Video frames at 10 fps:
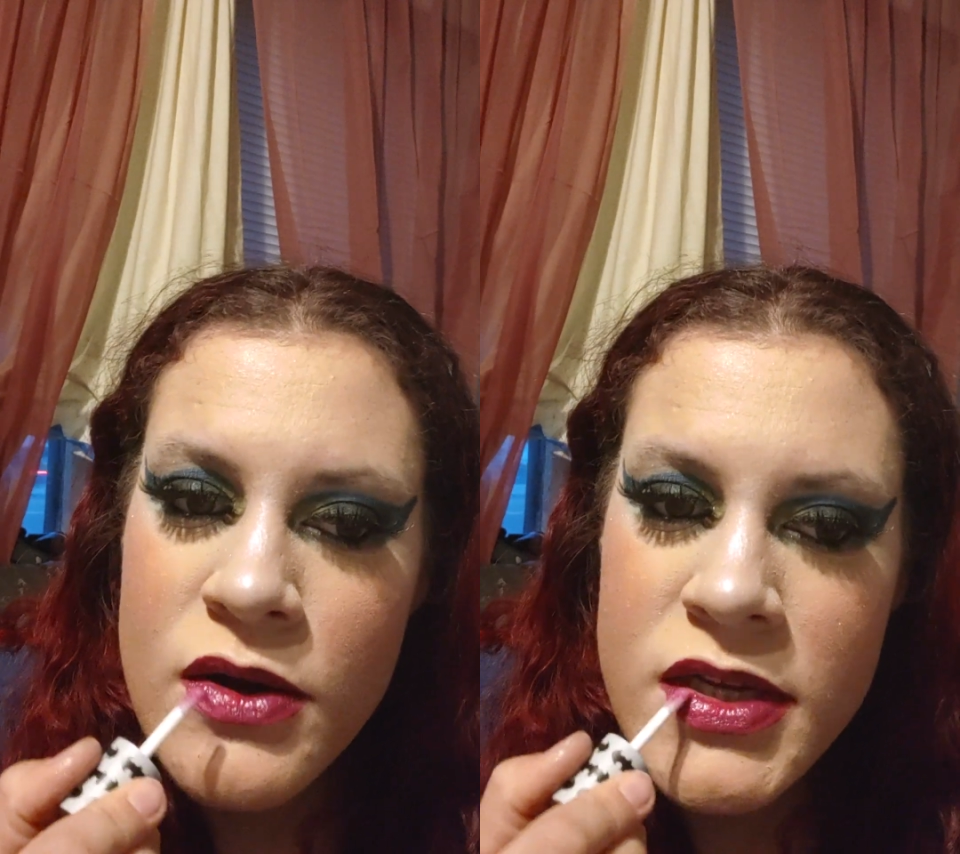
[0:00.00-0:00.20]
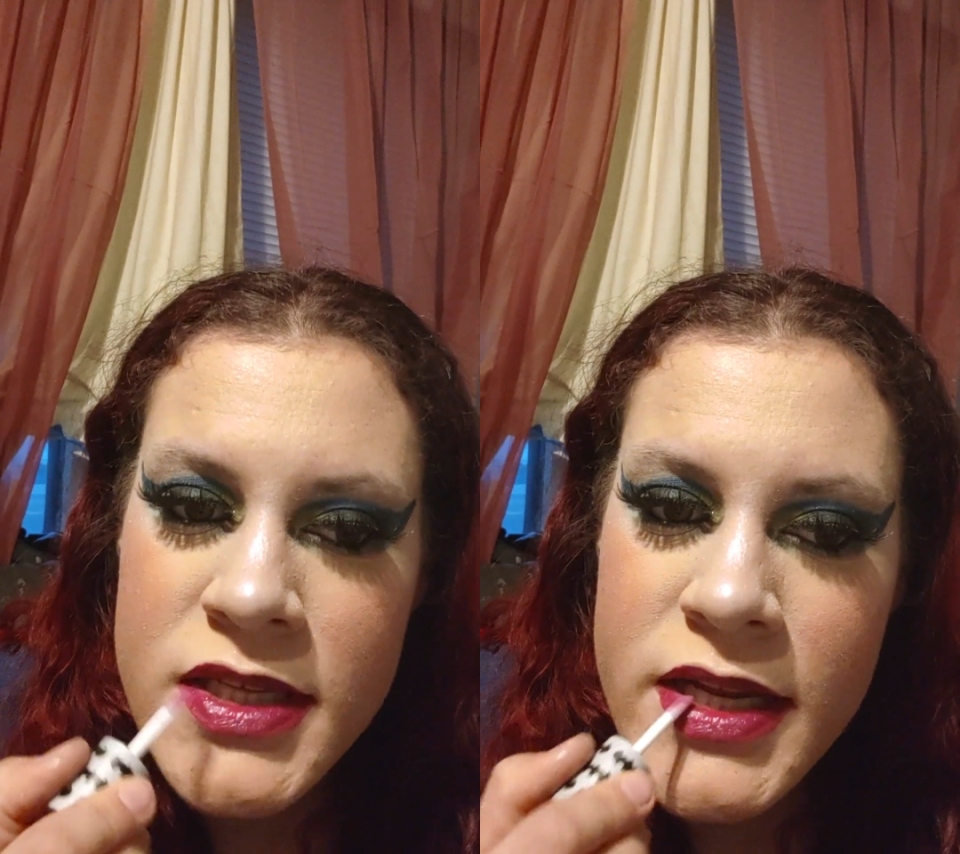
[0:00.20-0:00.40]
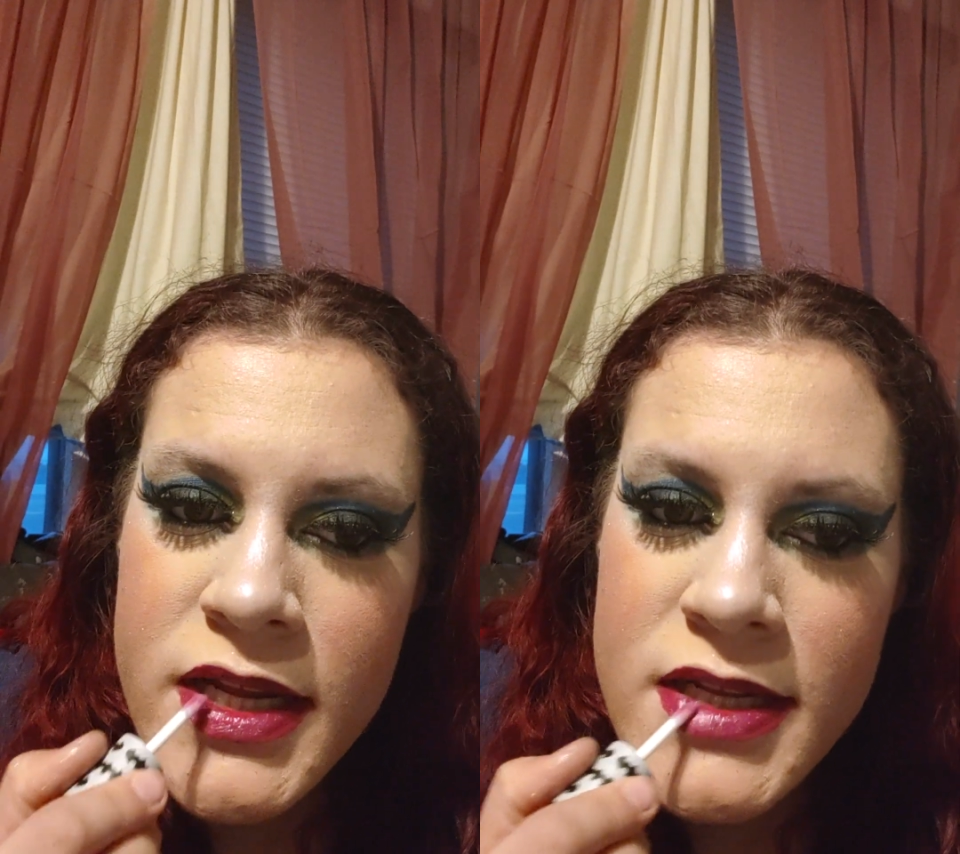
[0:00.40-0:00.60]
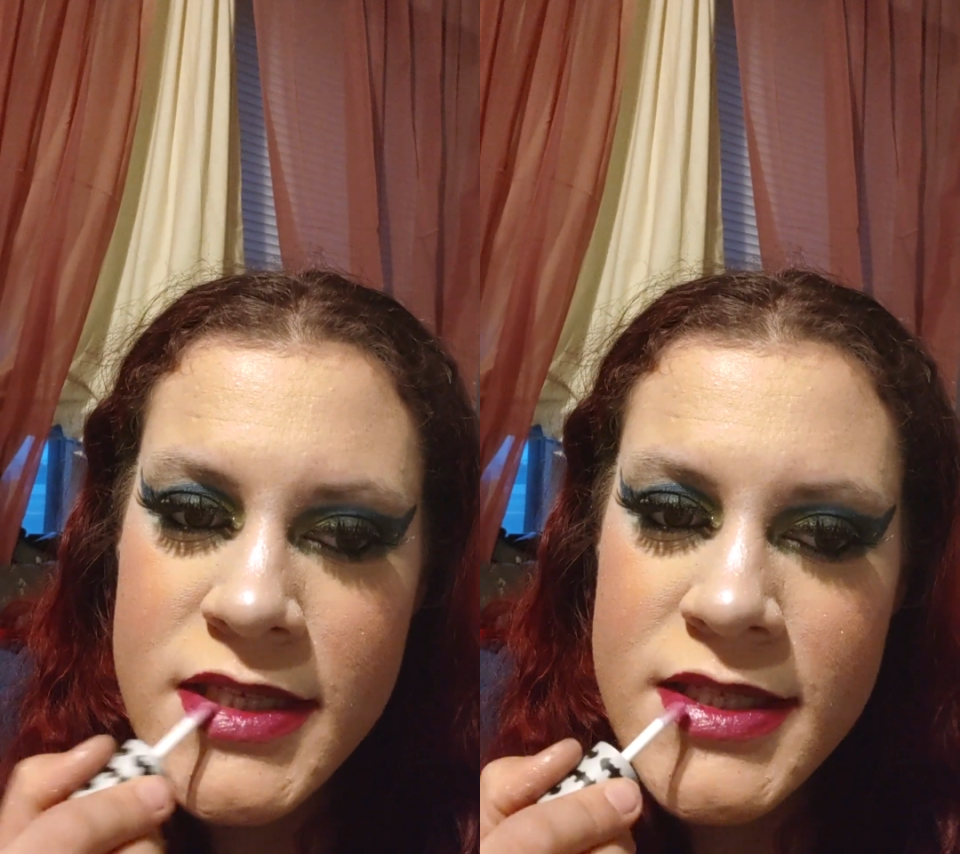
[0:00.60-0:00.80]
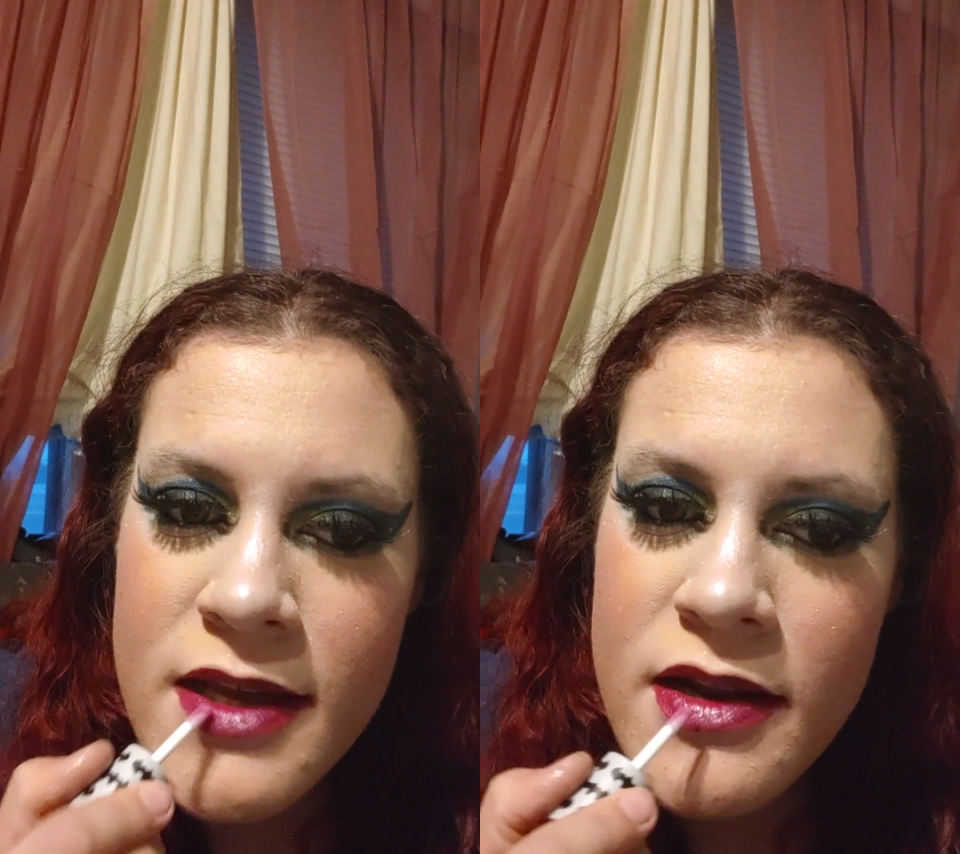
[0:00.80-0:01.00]
cause any
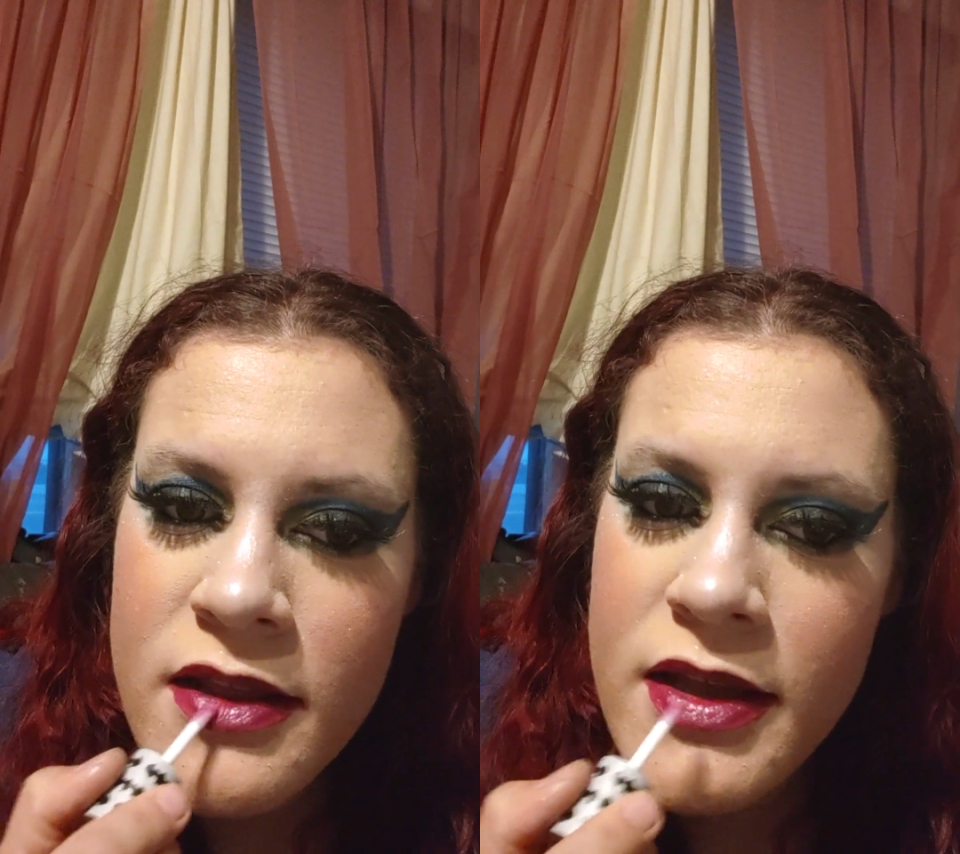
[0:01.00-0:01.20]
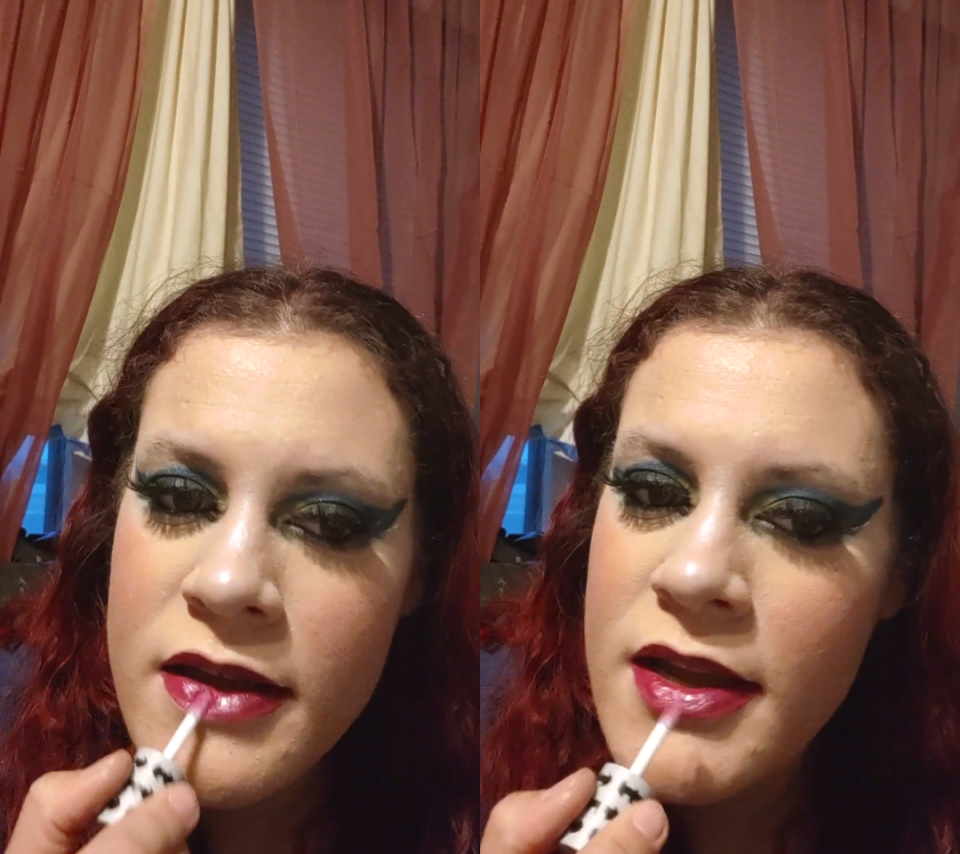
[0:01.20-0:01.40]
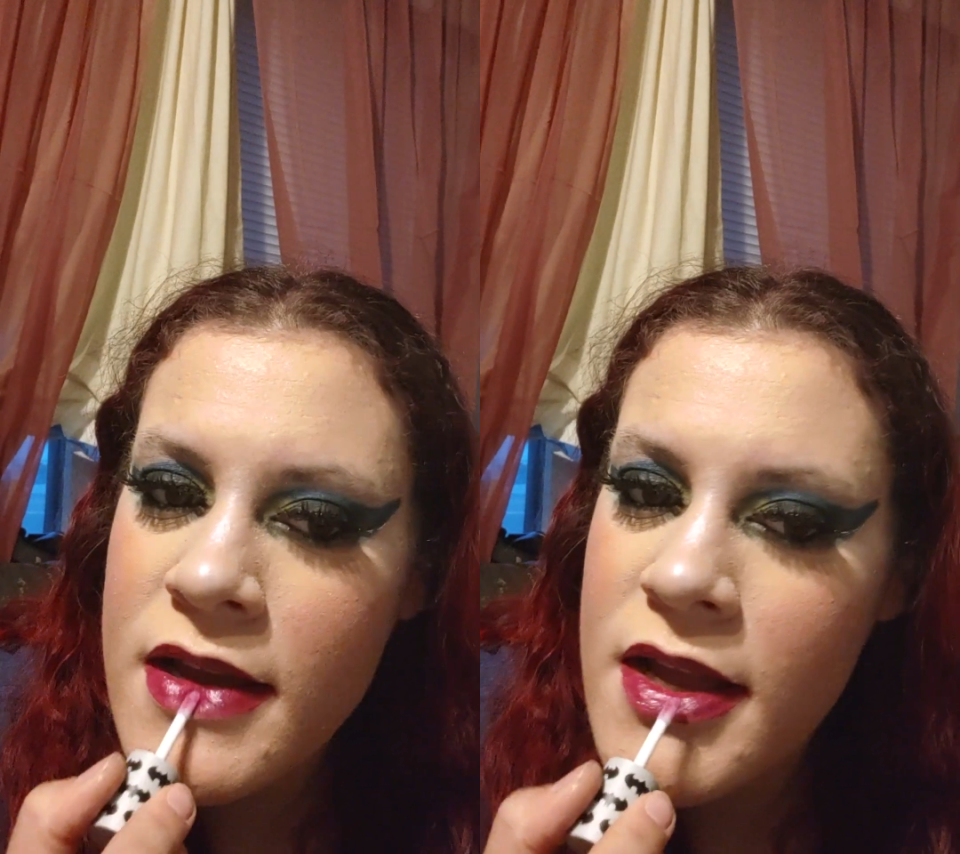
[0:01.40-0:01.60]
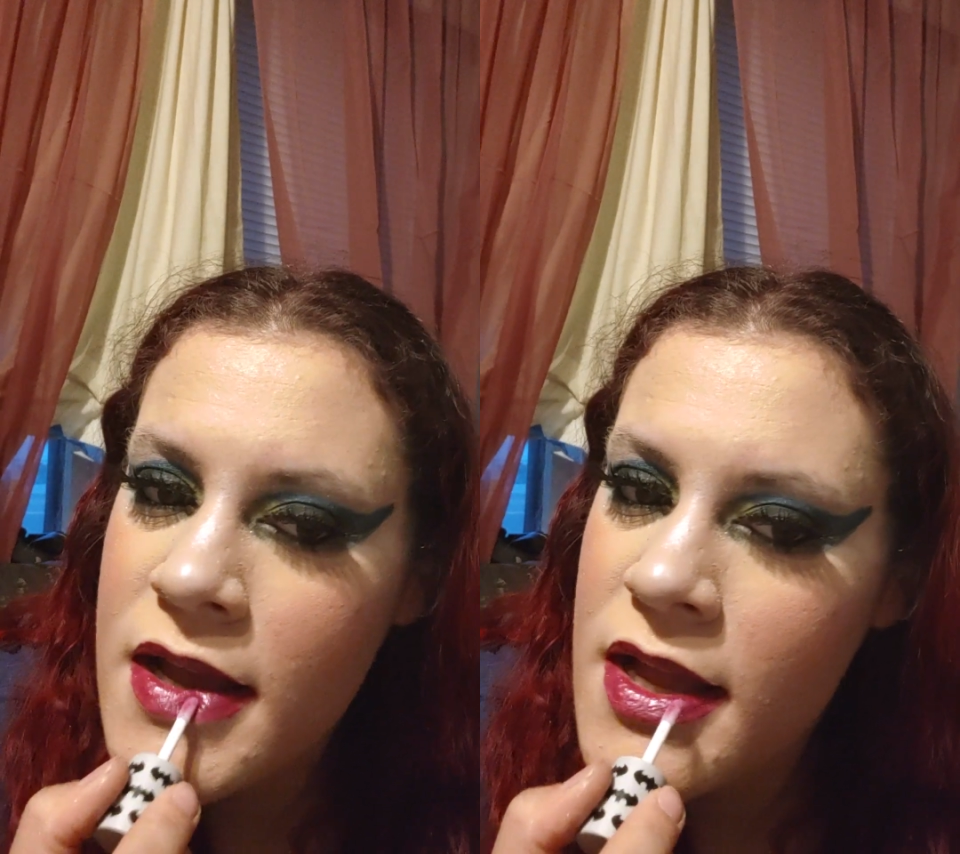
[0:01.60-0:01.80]
unsettling.